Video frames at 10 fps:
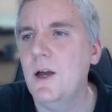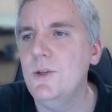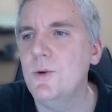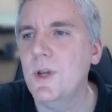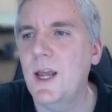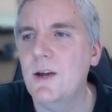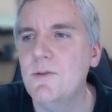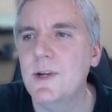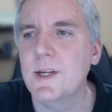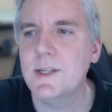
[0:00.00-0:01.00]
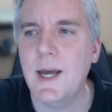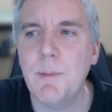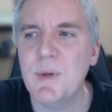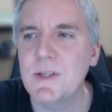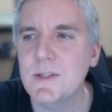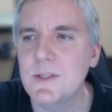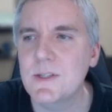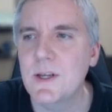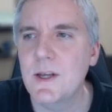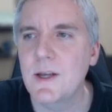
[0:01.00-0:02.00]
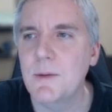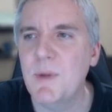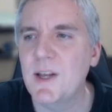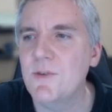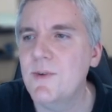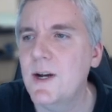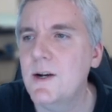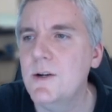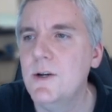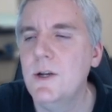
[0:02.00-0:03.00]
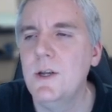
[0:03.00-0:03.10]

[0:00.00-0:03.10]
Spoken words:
you could have like a toppings modifier.